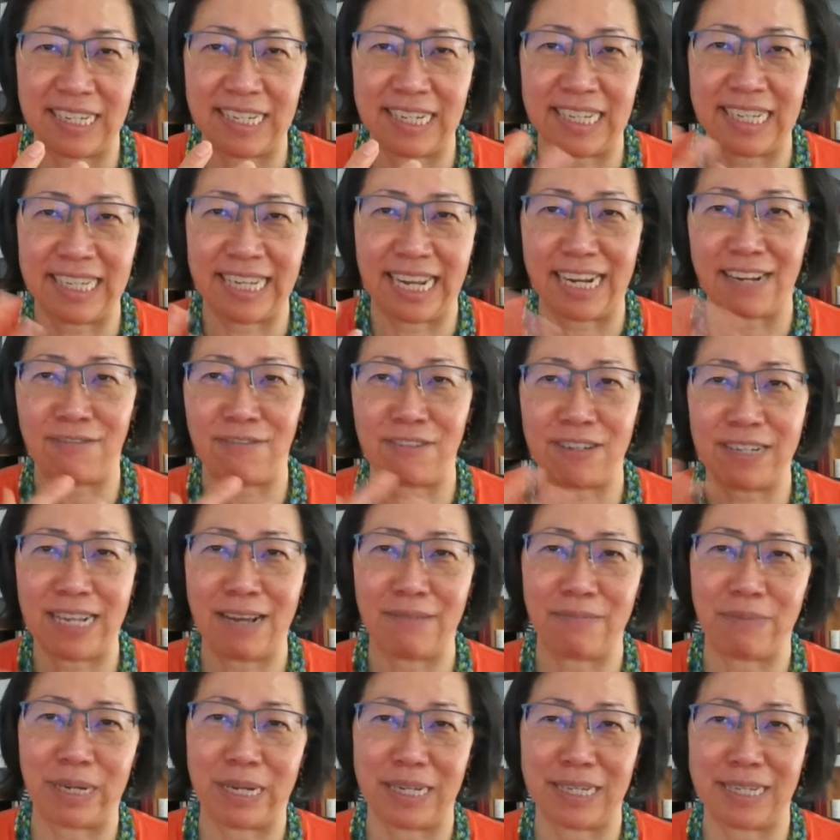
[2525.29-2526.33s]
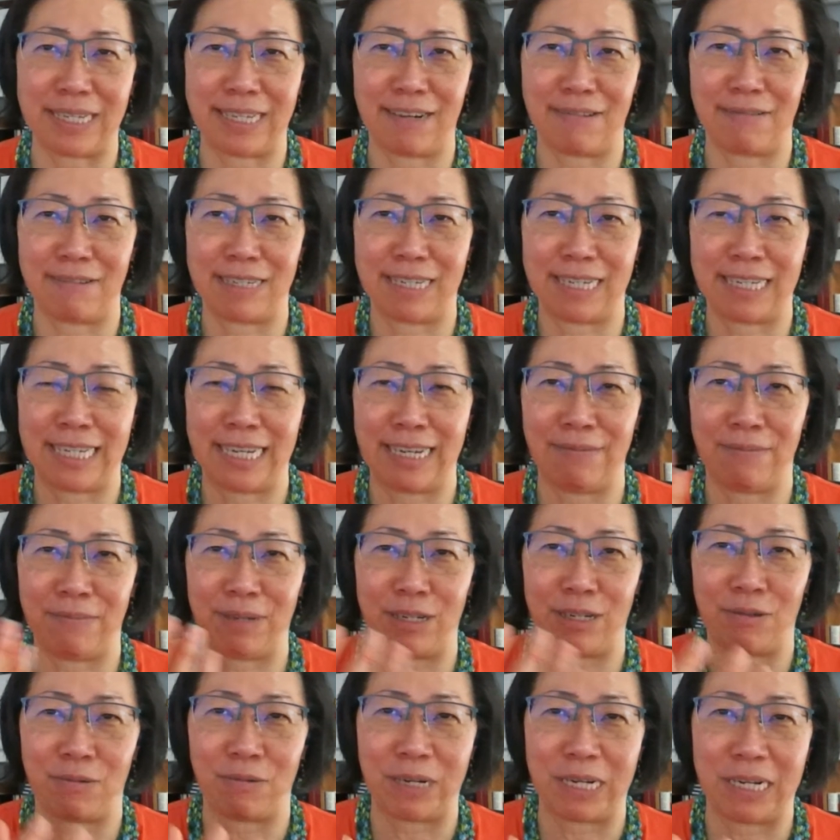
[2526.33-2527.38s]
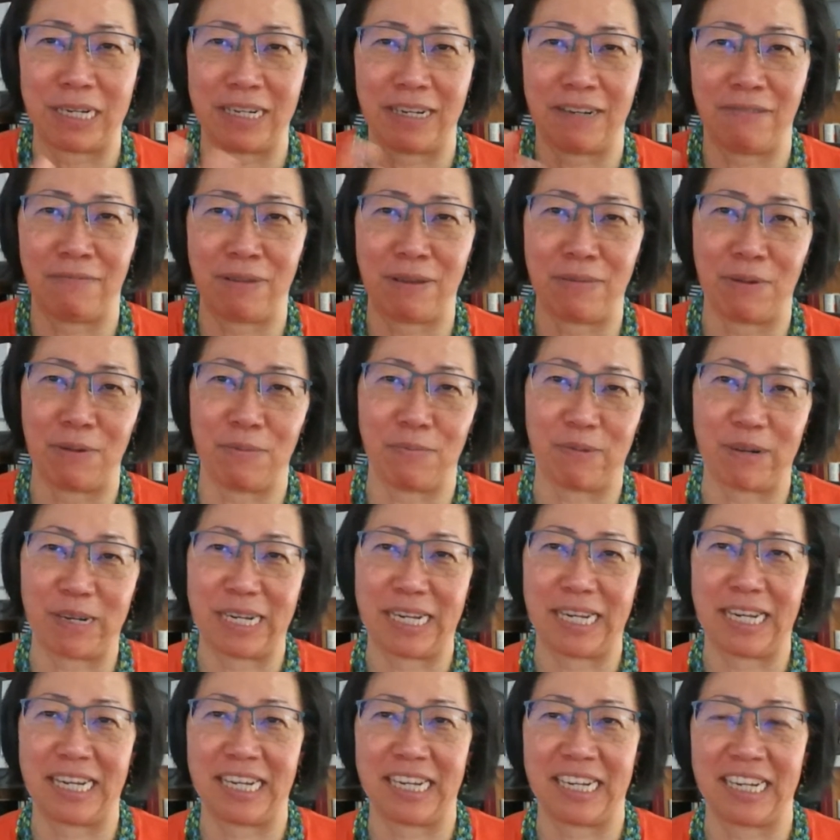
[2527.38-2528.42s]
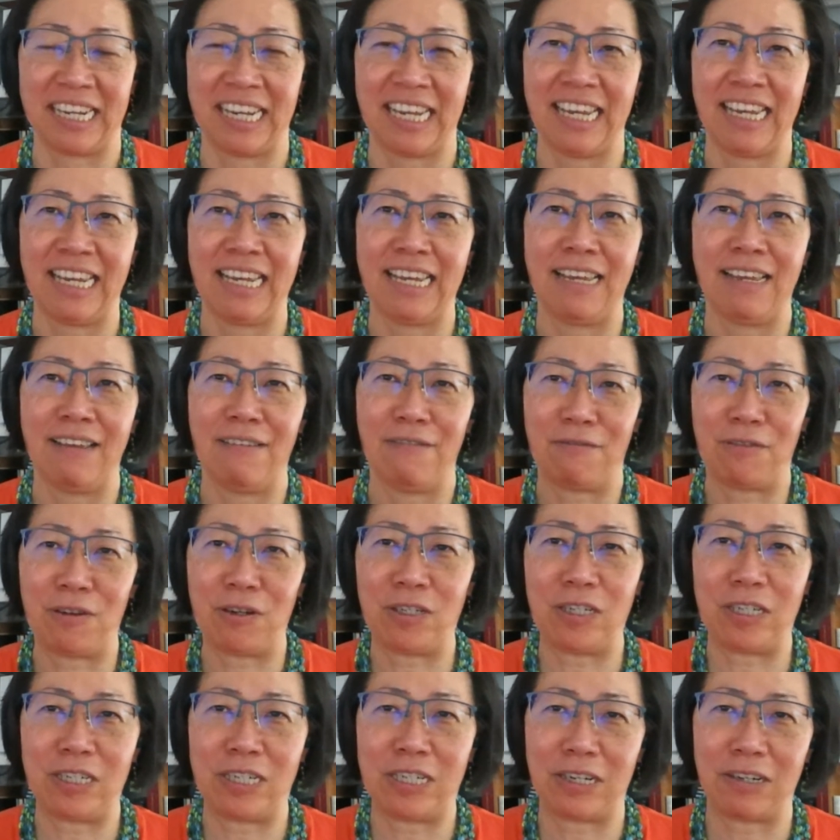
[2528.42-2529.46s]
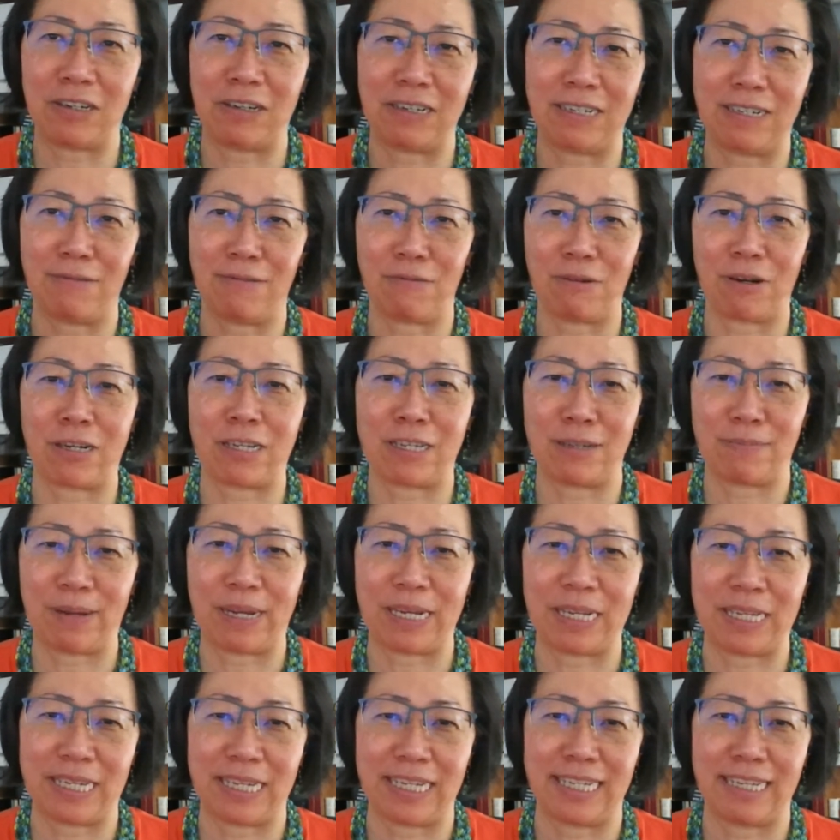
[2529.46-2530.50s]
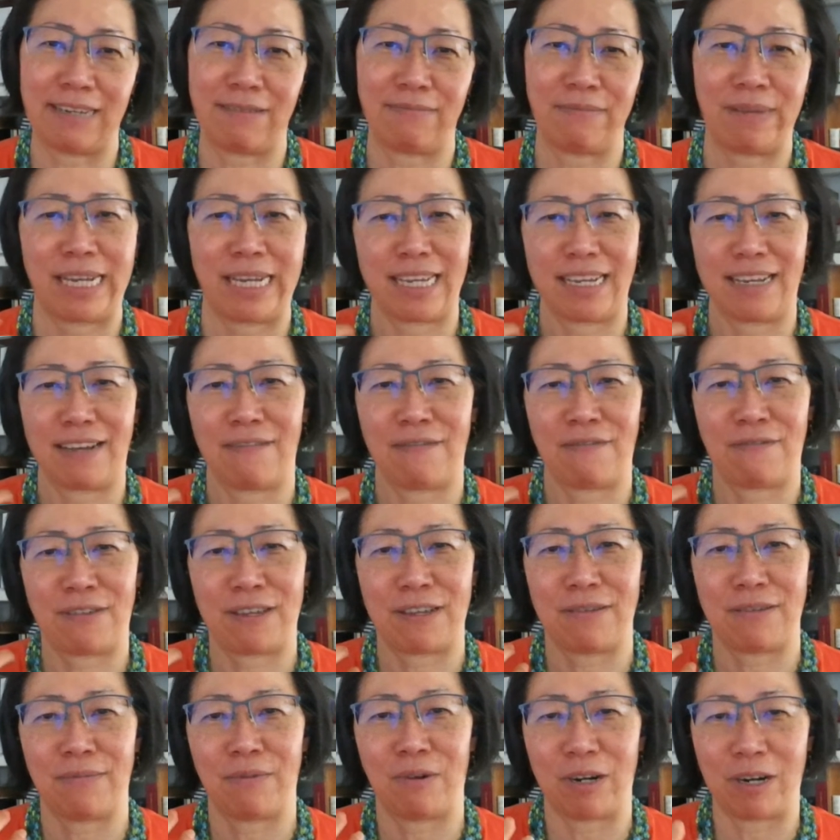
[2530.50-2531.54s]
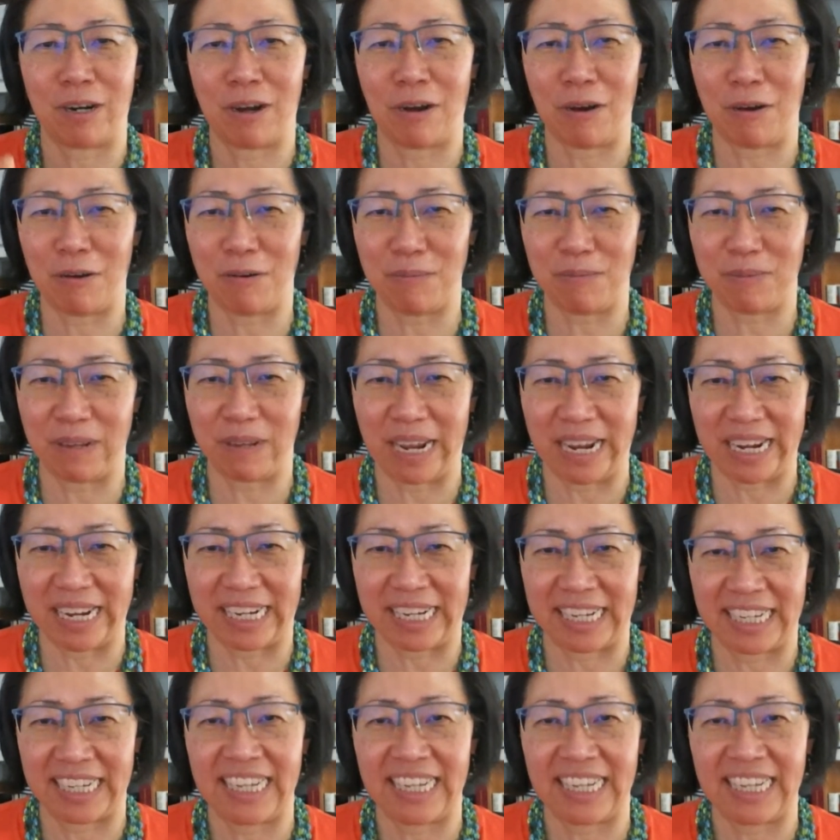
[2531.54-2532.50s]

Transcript: to thank for that, because there was this in between of people bringing furniture into workspaces and making it feel more home like,